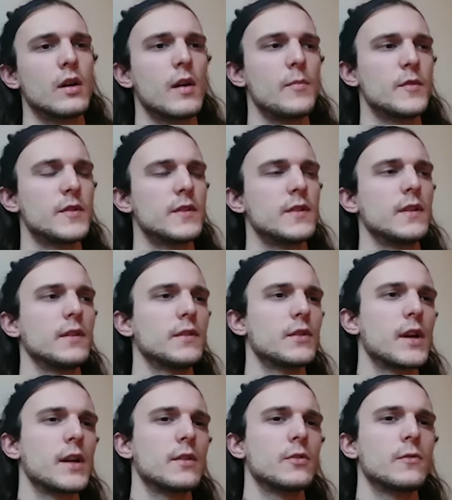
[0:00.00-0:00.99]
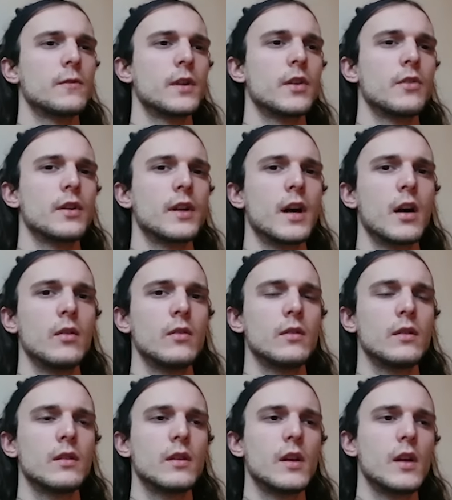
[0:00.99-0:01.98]
I'm still trying to figure it out.
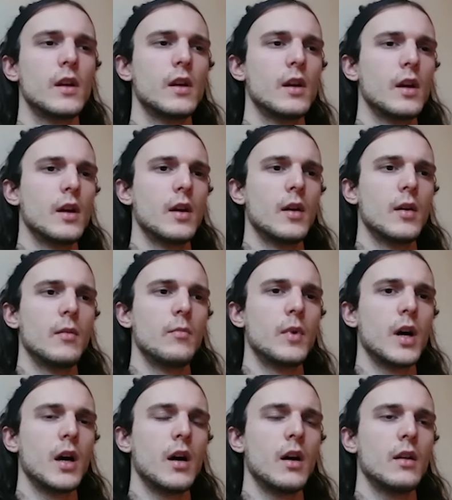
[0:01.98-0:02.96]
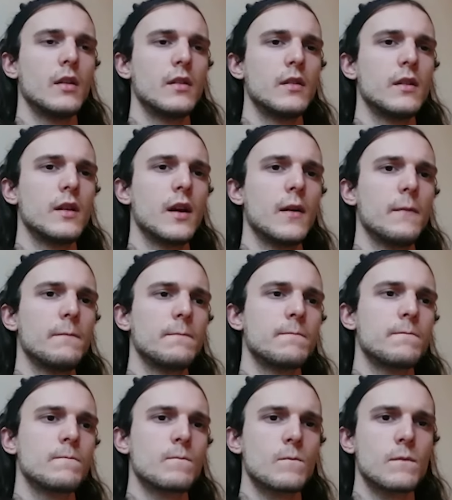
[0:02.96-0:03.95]
But yeah,
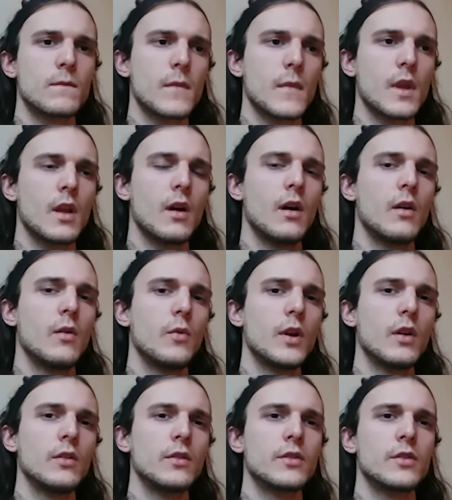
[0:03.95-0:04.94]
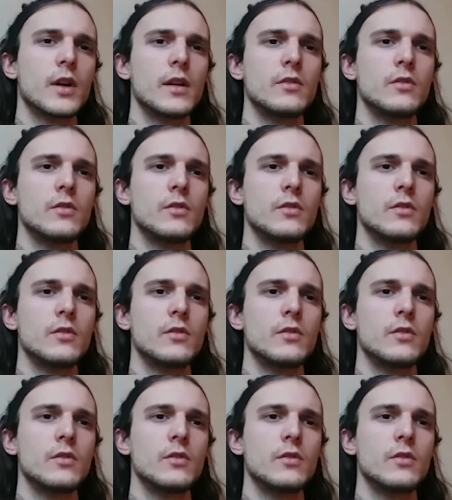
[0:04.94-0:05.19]
we all try